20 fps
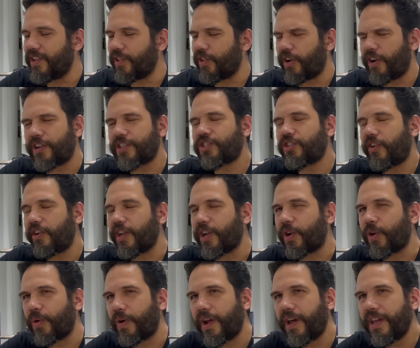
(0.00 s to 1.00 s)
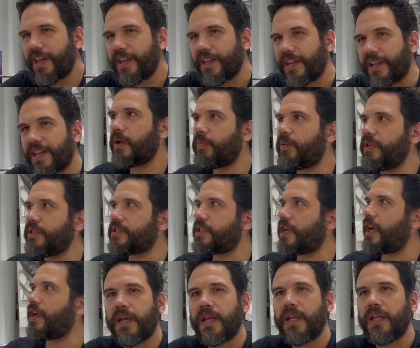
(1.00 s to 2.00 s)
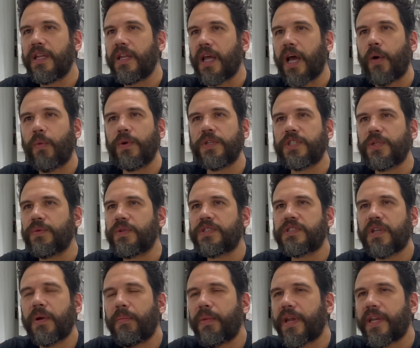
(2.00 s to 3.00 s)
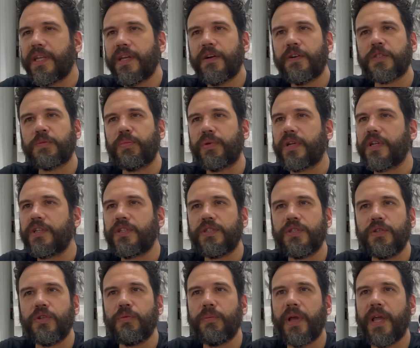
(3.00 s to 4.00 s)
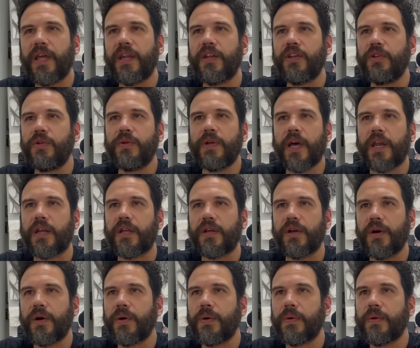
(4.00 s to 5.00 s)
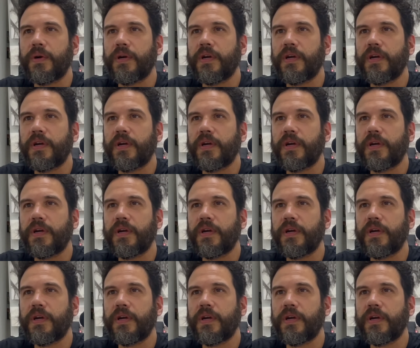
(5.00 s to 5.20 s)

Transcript: law started crying he's like i wish it was somebody else but it's you man and you got to go